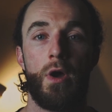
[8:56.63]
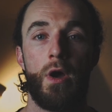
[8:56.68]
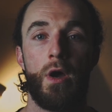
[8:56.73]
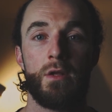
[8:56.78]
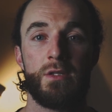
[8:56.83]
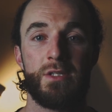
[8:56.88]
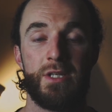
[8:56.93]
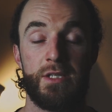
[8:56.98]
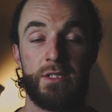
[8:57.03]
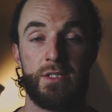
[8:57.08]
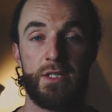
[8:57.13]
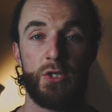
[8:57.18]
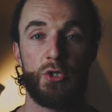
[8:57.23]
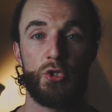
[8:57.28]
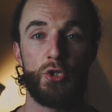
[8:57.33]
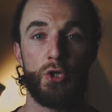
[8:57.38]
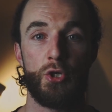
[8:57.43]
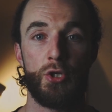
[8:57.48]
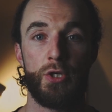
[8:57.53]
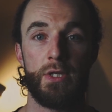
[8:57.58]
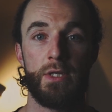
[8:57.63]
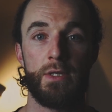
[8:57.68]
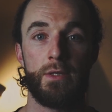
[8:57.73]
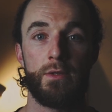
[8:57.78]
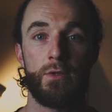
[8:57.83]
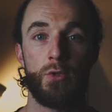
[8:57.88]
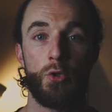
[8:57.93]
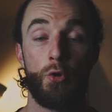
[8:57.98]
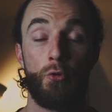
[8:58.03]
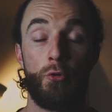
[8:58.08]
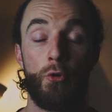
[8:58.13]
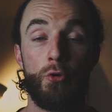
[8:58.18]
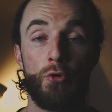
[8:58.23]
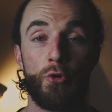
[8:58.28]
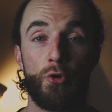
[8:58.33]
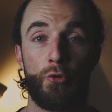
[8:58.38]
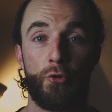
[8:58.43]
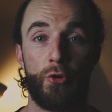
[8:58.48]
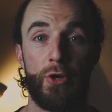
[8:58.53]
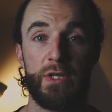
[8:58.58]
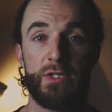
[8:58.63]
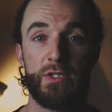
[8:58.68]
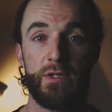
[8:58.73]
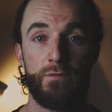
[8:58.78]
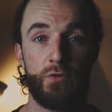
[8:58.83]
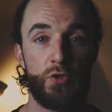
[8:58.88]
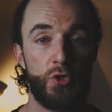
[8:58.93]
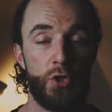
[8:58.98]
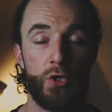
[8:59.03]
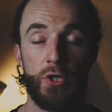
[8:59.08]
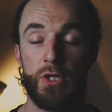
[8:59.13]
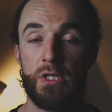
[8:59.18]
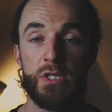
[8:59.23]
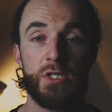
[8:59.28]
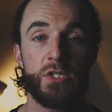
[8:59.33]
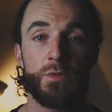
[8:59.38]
artistic journey, your own creative journey,